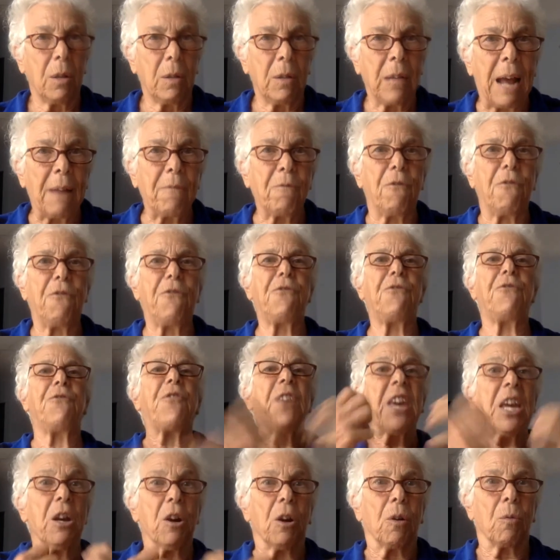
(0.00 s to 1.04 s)
that
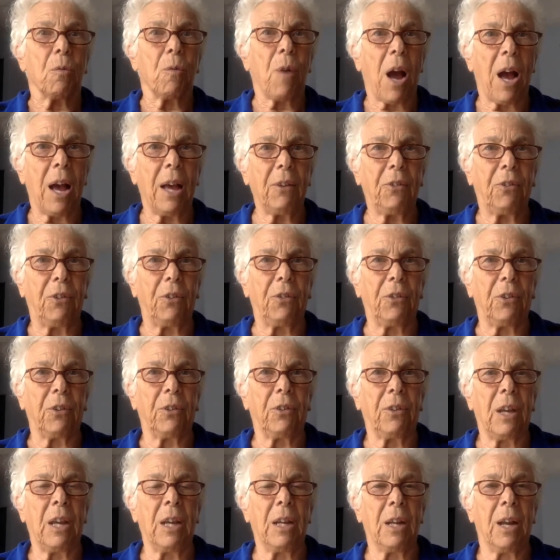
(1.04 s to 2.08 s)
fear
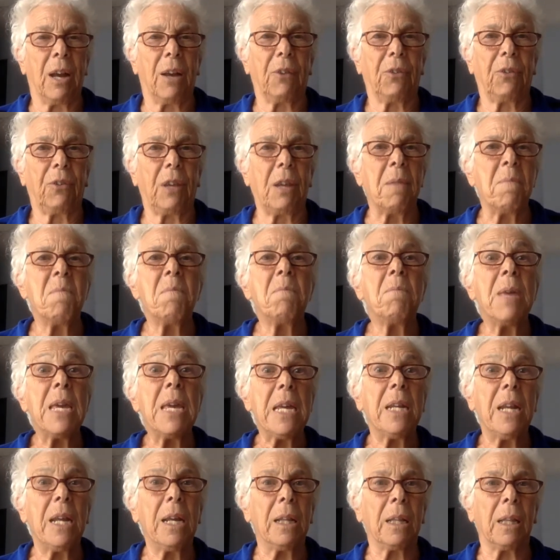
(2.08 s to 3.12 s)
rises in us
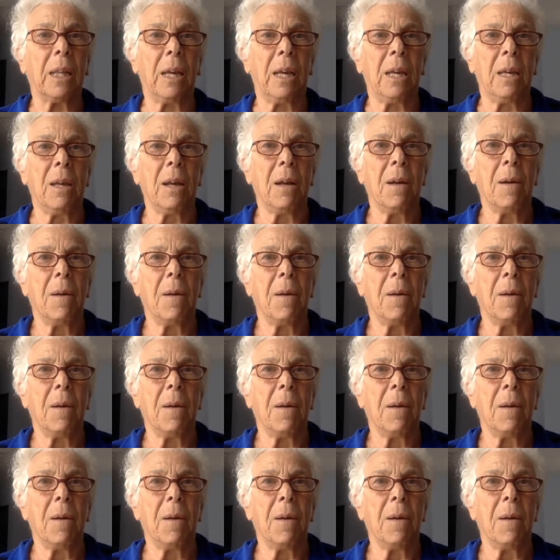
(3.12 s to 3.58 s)
immediately.